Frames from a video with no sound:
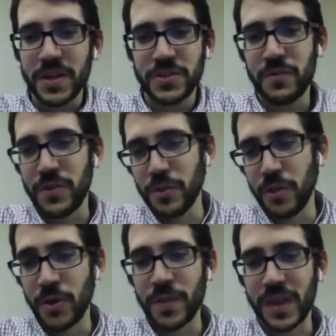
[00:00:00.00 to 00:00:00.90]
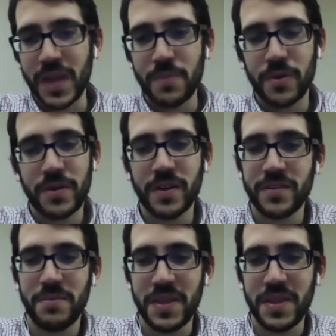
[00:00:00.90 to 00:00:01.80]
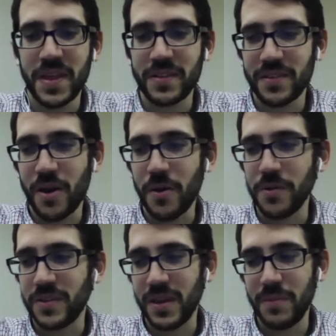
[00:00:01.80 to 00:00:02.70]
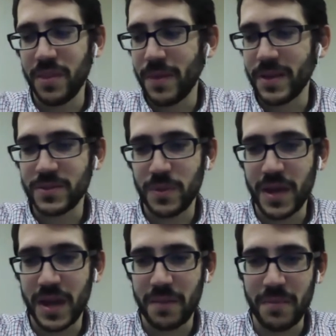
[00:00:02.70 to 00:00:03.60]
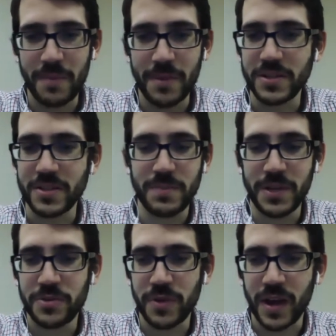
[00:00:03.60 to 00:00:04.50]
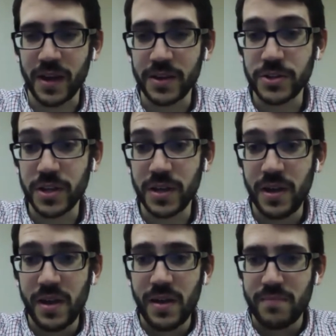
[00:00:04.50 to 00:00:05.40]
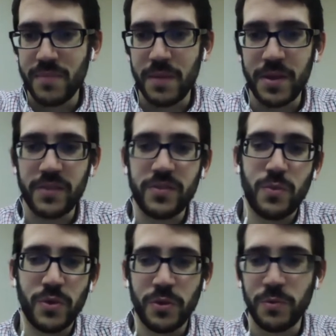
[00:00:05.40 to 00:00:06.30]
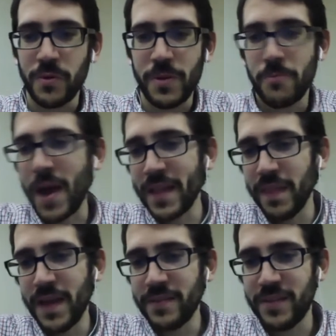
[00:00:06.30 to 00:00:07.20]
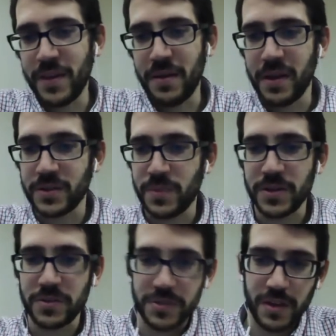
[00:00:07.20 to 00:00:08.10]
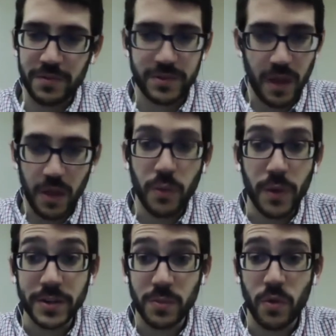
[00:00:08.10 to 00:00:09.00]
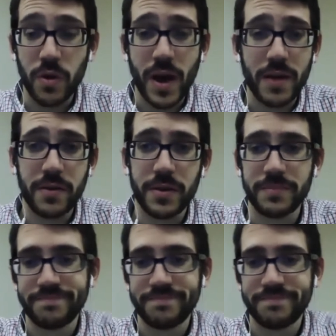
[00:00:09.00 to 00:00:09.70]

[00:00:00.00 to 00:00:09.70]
you learn the keyboard doesn't mean that's always going to be the best way. Maybe it's speech recognition. Maybe it's a world where we write less and express ourselves other ways more. I don't know.